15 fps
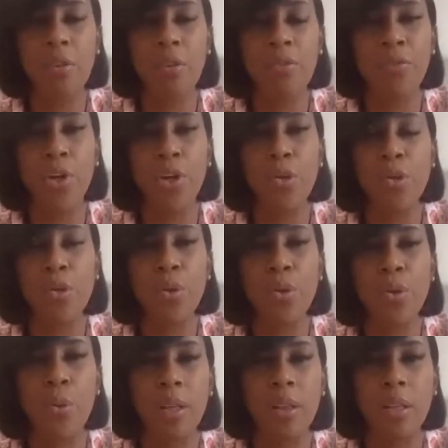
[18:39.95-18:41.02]
For you to do
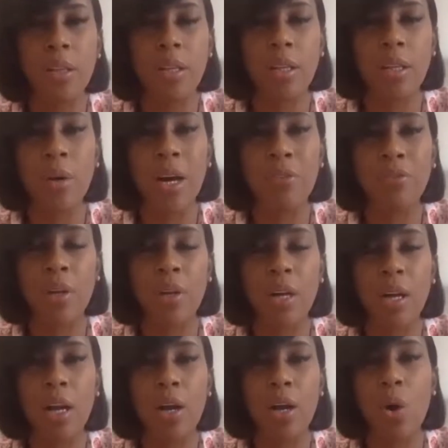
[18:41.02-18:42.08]
one thing, you have to
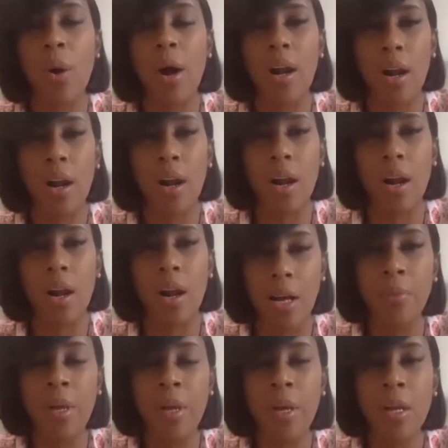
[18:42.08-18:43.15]
let go a
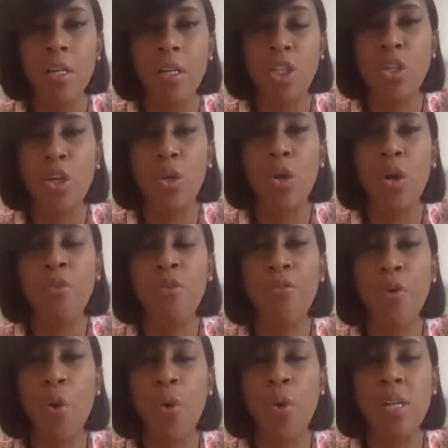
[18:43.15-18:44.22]
lot, just so you
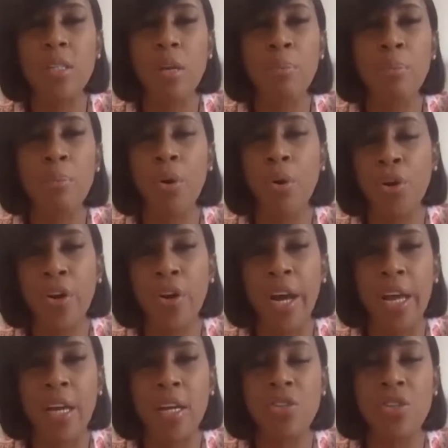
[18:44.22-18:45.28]
can focus and put all
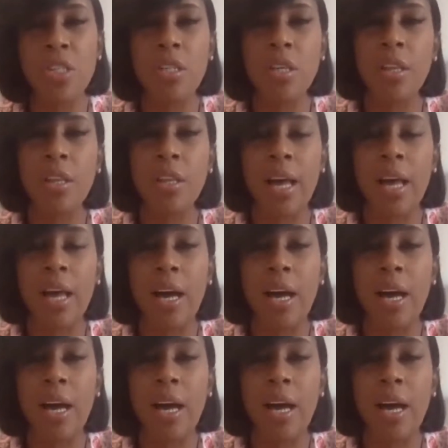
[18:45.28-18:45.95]
your energy to that.